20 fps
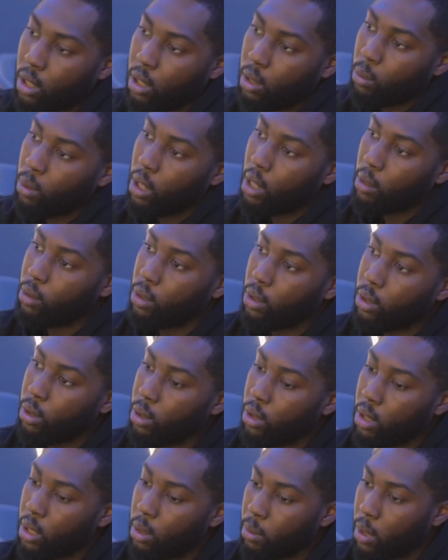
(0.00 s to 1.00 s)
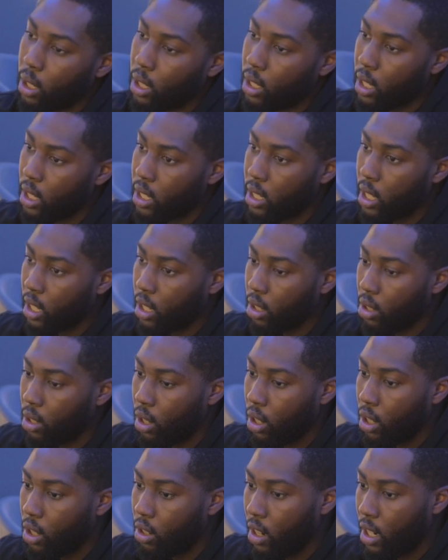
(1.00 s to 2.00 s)
what everyone uses, but yeah, it's like a
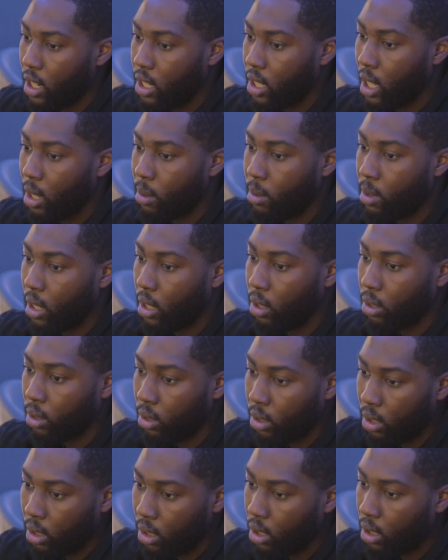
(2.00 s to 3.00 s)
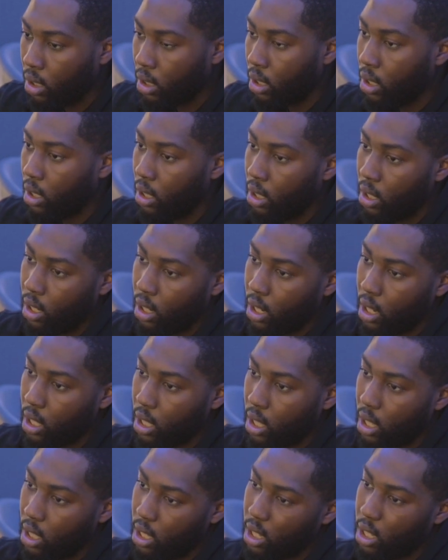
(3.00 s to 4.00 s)
car crash type sound.
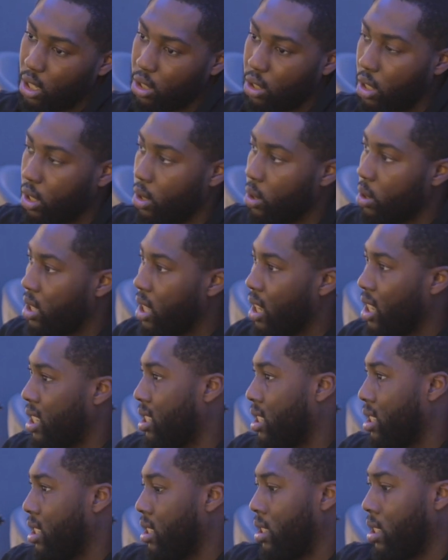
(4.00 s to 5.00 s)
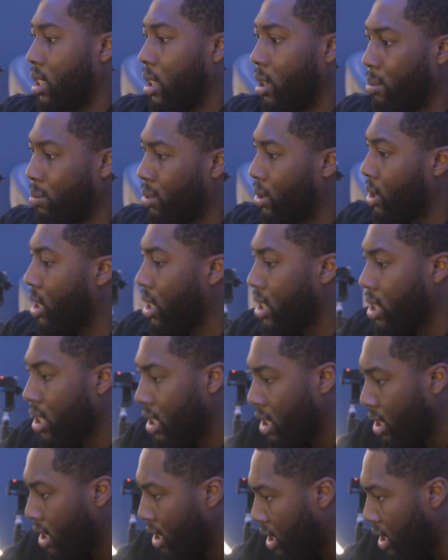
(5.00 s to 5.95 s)
I literally used it as a percussion.